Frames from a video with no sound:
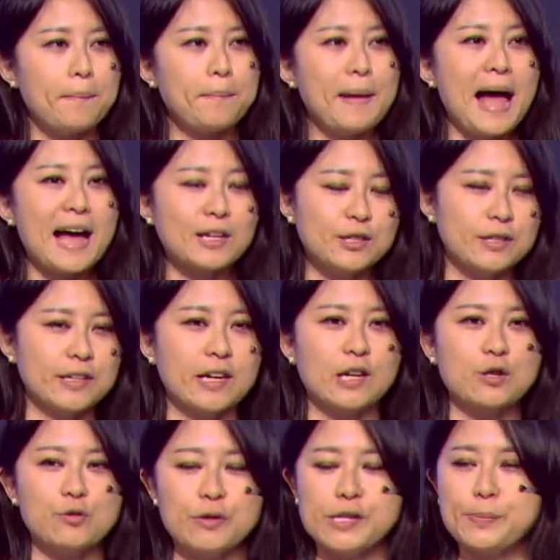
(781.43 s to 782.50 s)
back to the
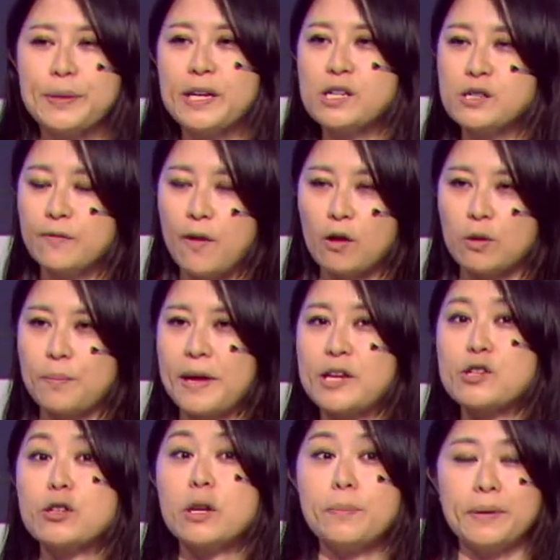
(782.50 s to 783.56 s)
countries because of
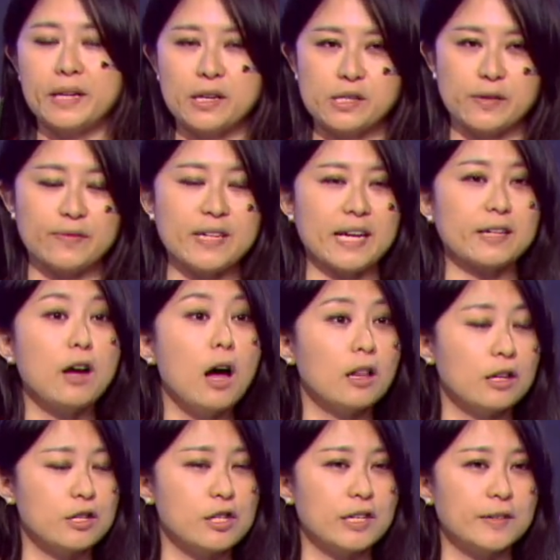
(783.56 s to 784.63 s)
automation and because of
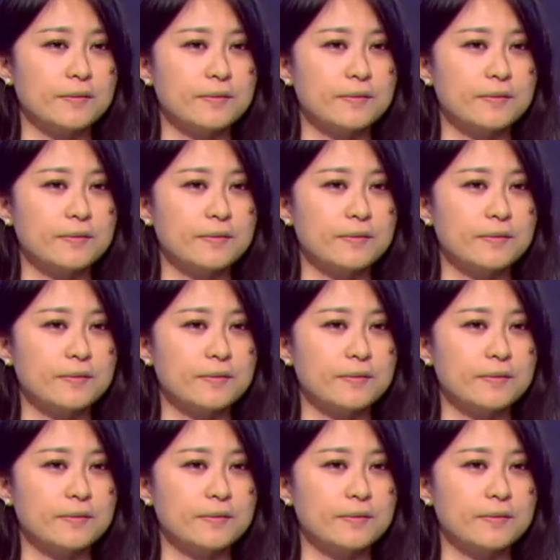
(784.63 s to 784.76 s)
technology.